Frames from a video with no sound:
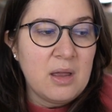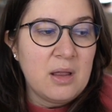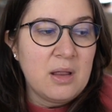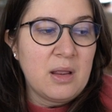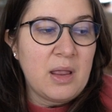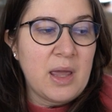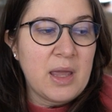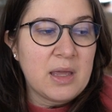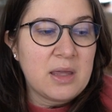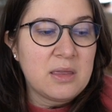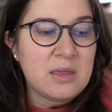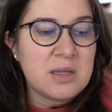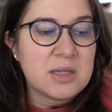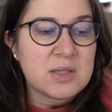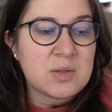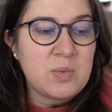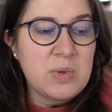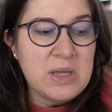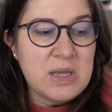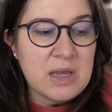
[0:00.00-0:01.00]
like
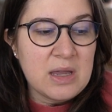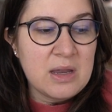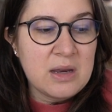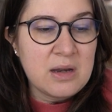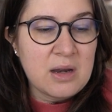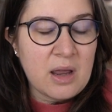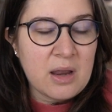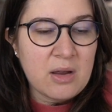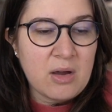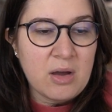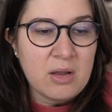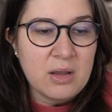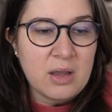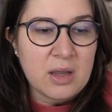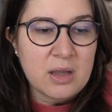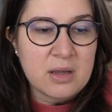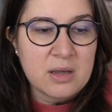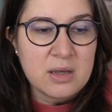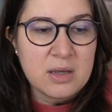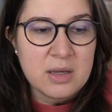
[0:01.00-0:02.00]
this weekend, I got
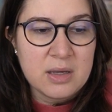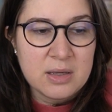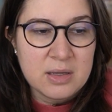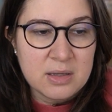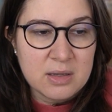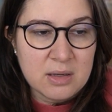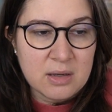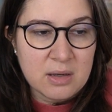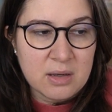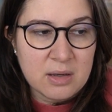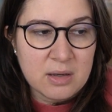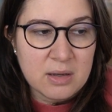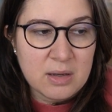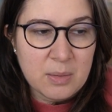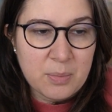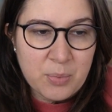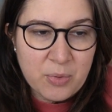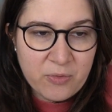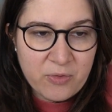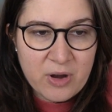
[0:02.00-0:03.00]
like
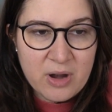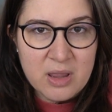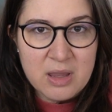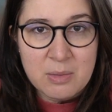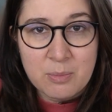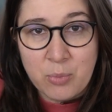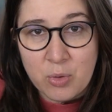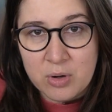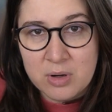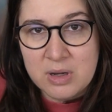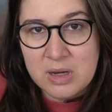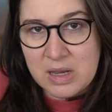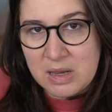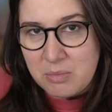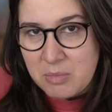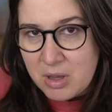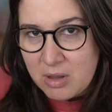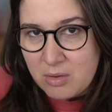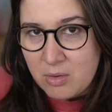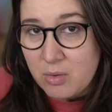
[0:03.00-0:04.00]
a pretty important
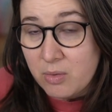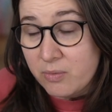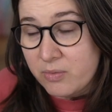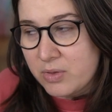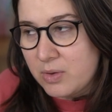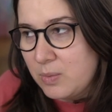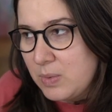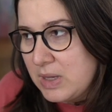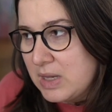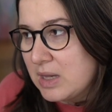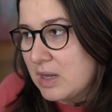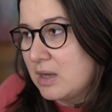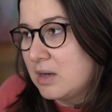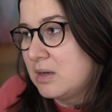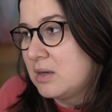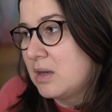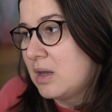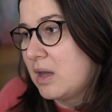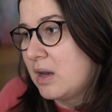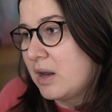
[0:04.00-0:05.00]
email over the
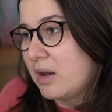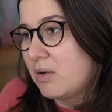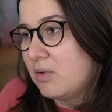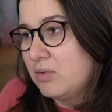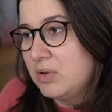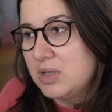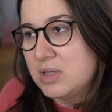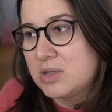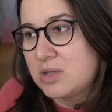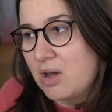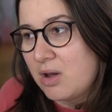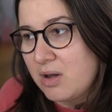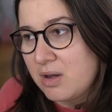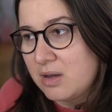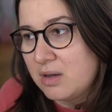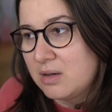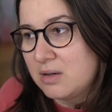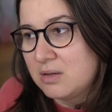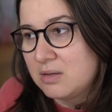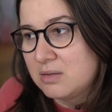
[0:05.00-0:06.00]
weekend, and I only saw
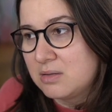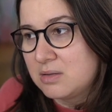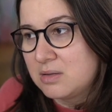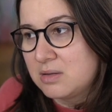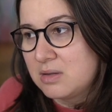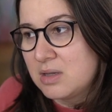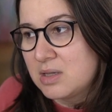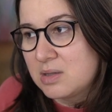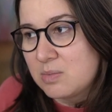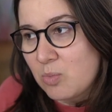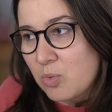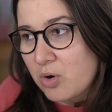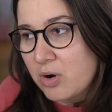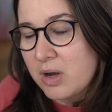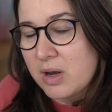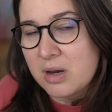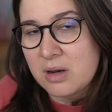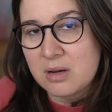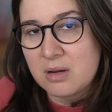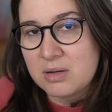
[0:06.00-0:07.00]
it this
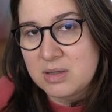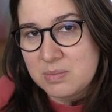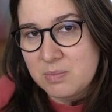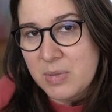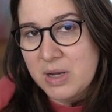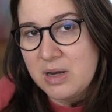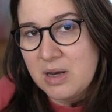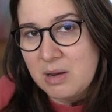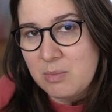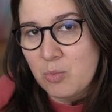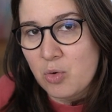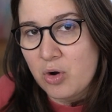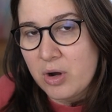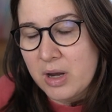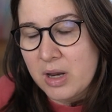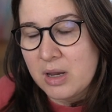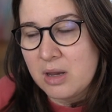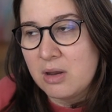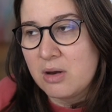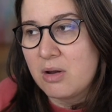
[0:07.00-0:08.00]
morning. It's Monday
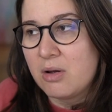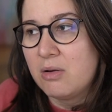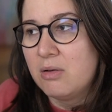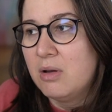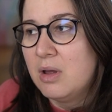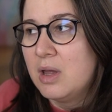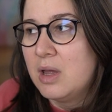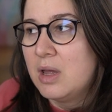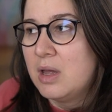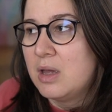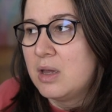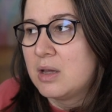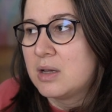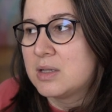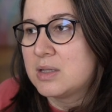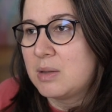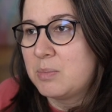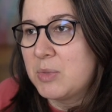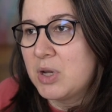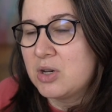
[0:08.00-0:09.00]
morning, you know,
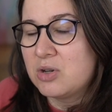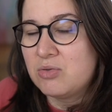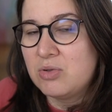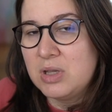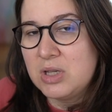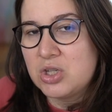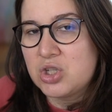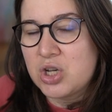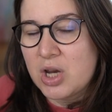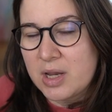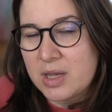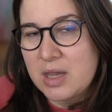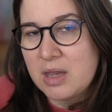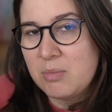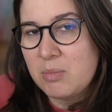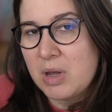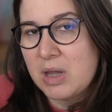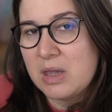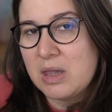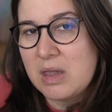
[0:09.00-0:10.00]
because I'm not really
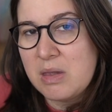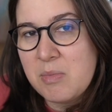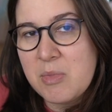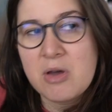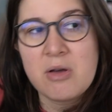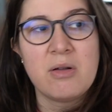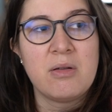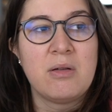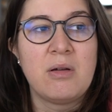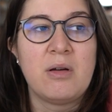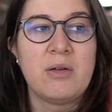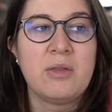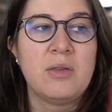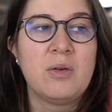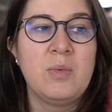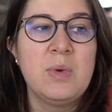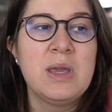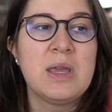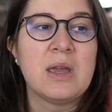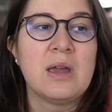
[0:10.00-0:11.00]
checking my email on the
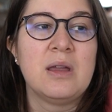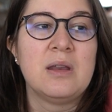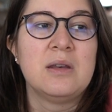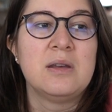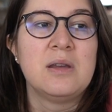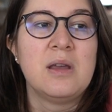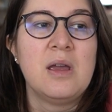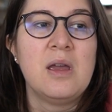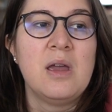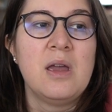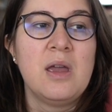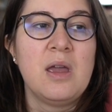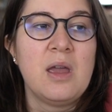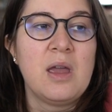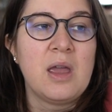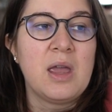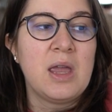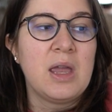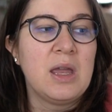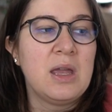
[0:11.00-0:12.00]
weekend.
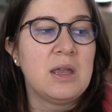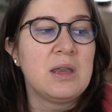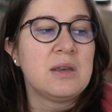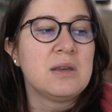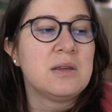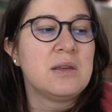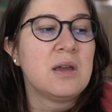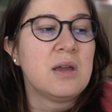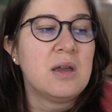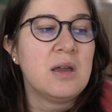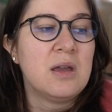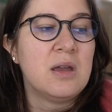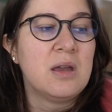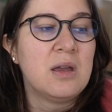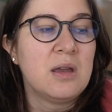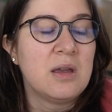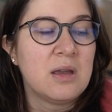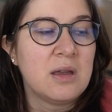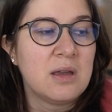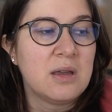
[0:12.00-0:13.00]
And
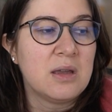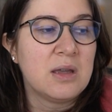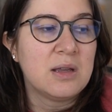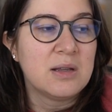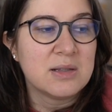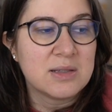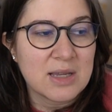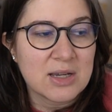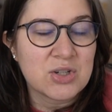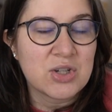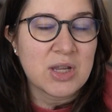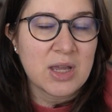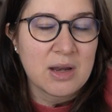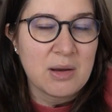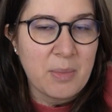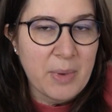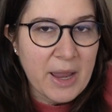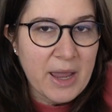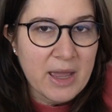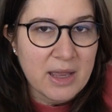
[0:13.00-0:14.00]
it was actually kind
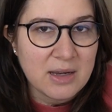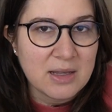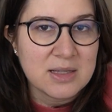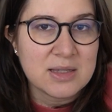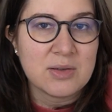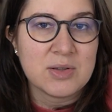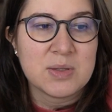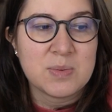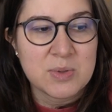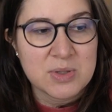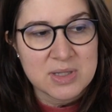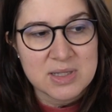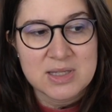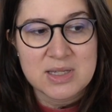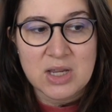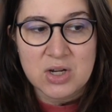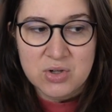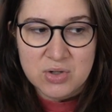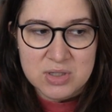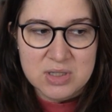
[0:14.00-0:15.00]
of bad because I was supposed to
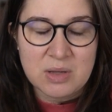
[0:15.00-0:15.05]
schedule